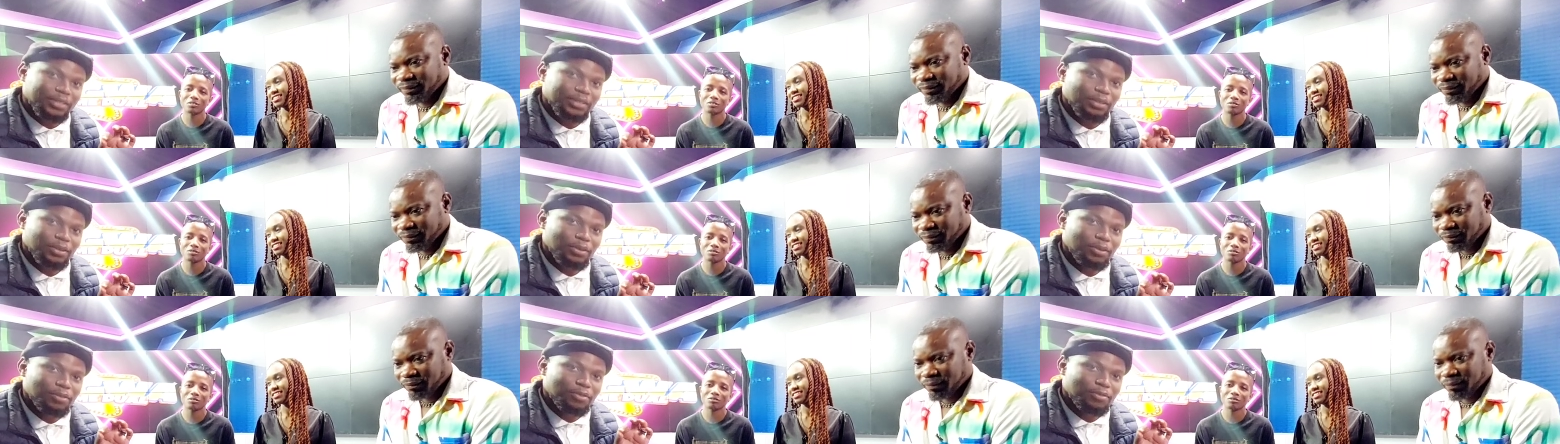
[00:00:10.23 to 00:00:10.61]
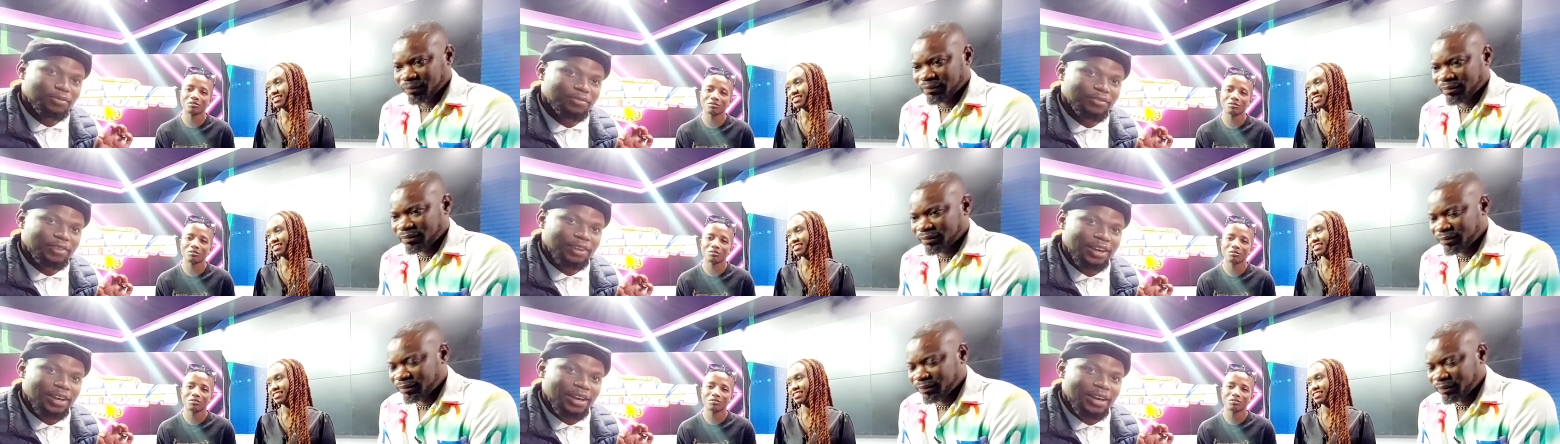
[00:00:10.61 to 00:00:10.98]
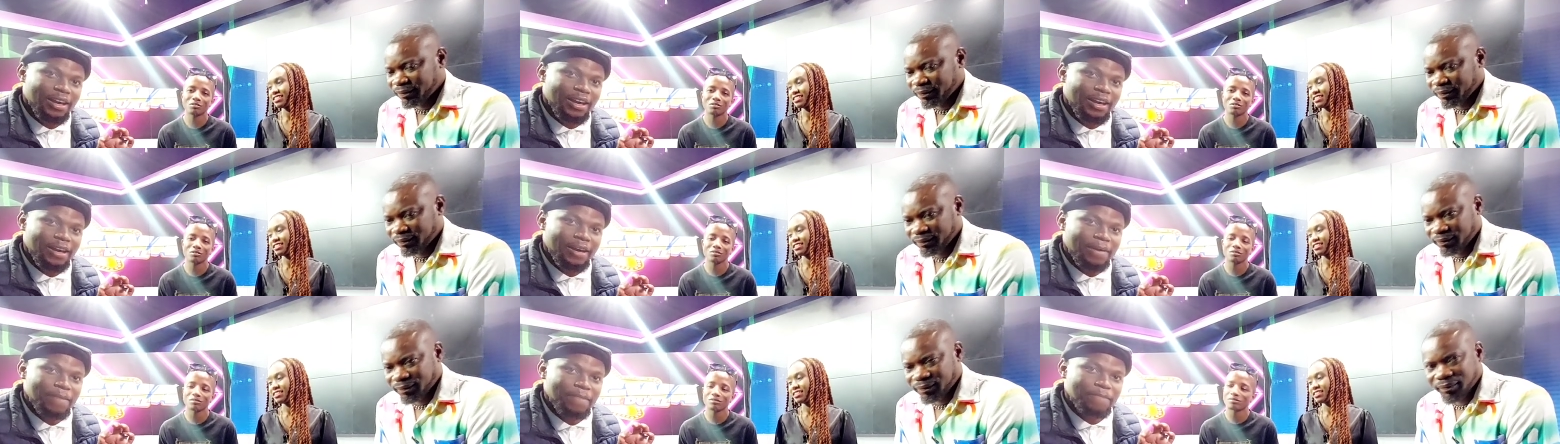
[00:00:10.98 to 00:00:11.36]
Speaker 1: of
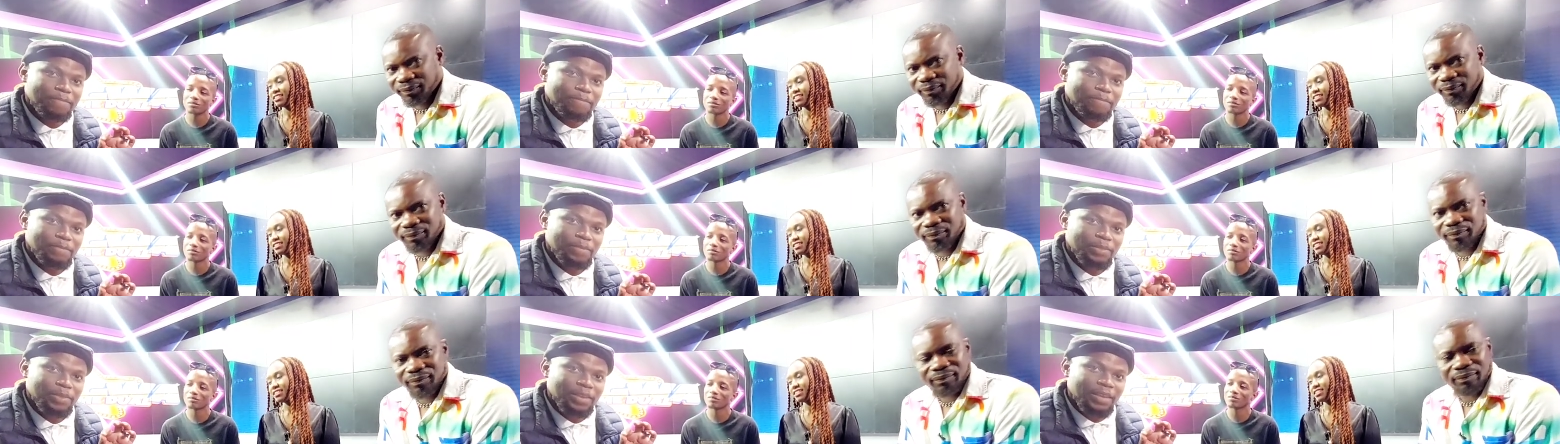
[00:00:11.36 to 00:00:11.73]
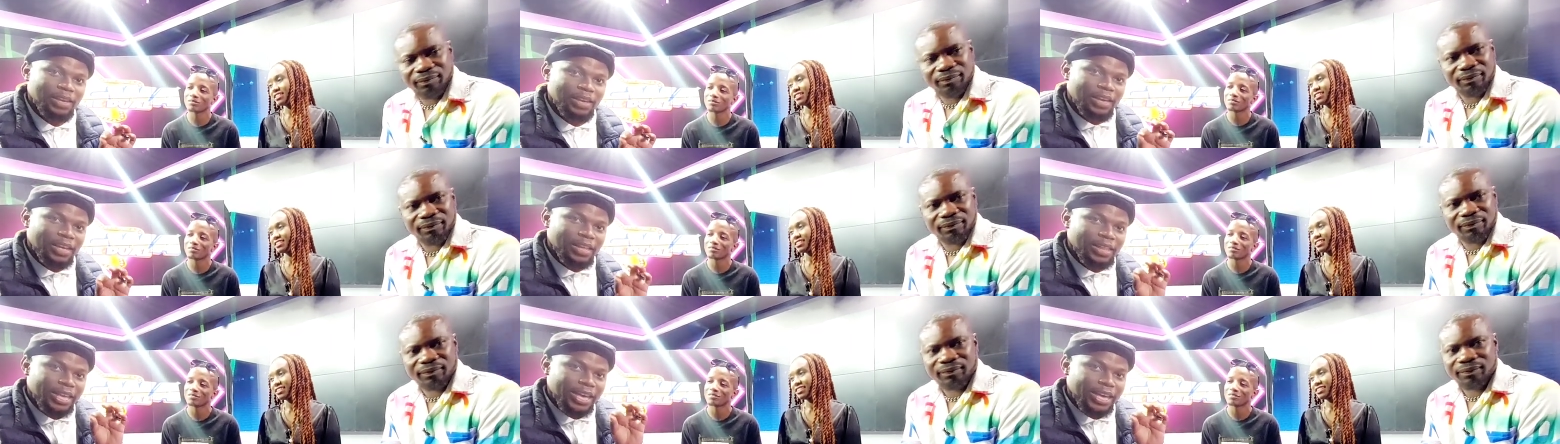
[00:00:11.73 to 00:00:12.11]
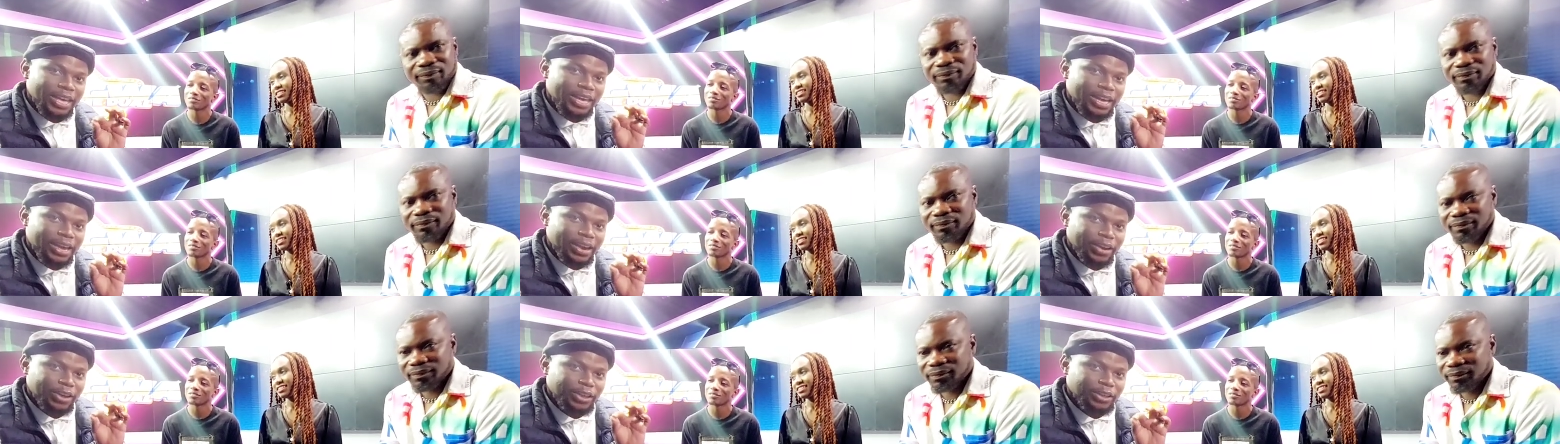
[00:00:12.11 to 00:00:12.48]
um, the
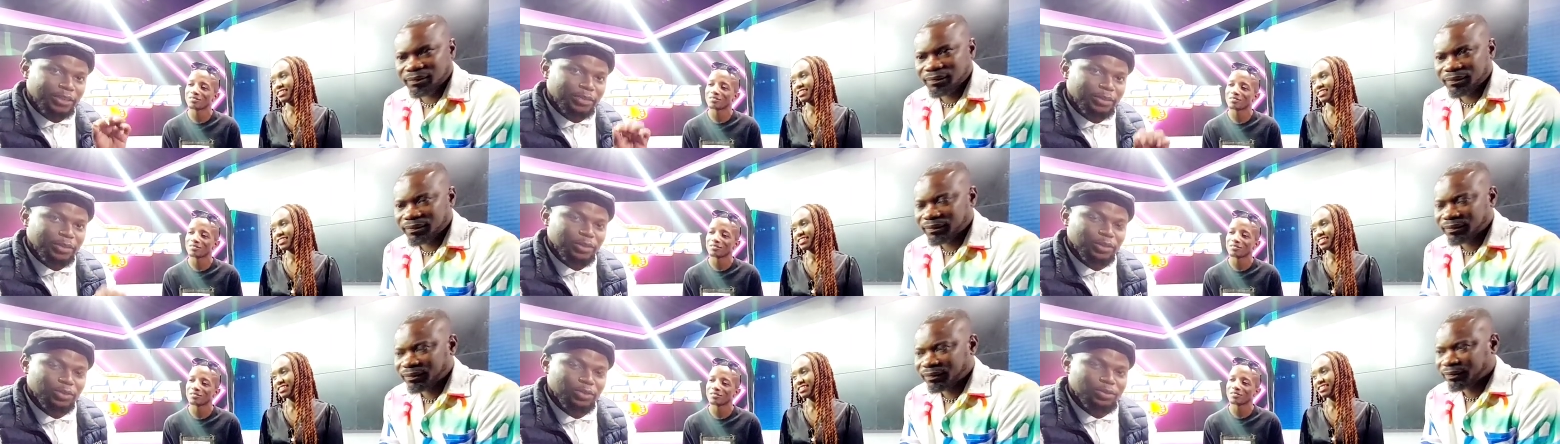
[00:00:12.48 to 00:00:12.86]
encouragement